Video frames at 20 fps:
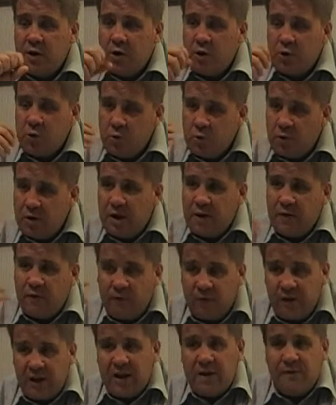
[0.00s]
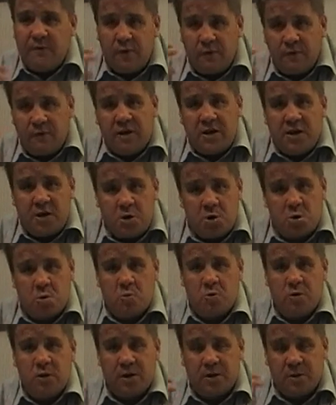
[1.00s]
You get a flavour of the
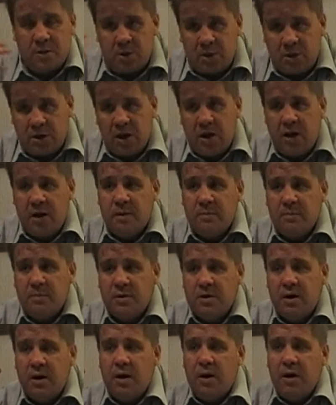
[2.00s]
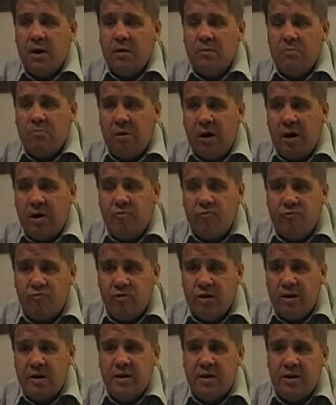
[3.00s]
history and the times by
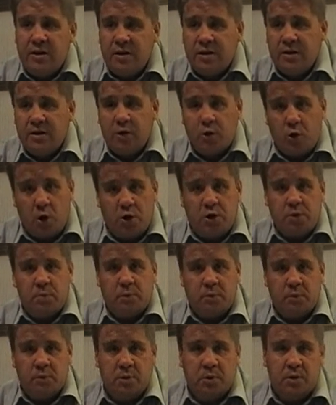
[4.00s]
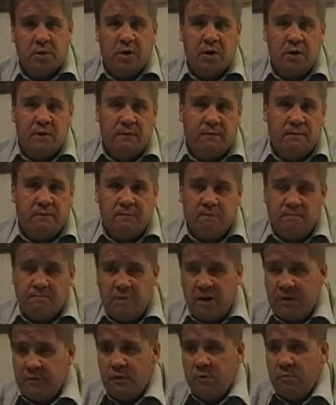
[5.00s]
reading the Gospel of
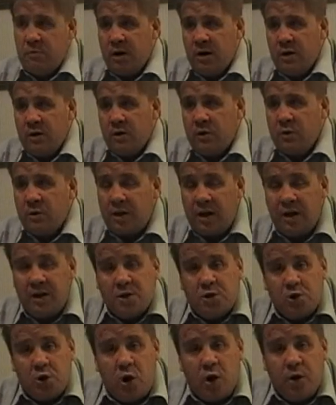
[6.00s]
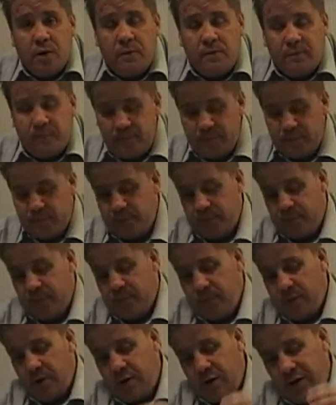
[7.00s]
Matthew, Mark, Luke and John.
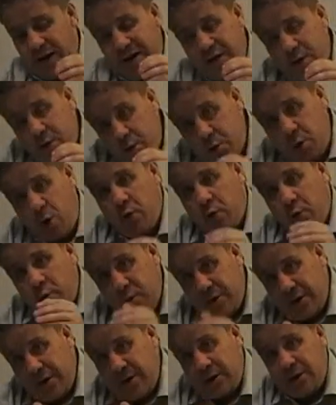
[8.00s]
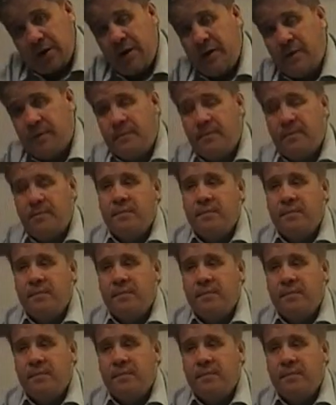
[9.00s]
You get historical detail.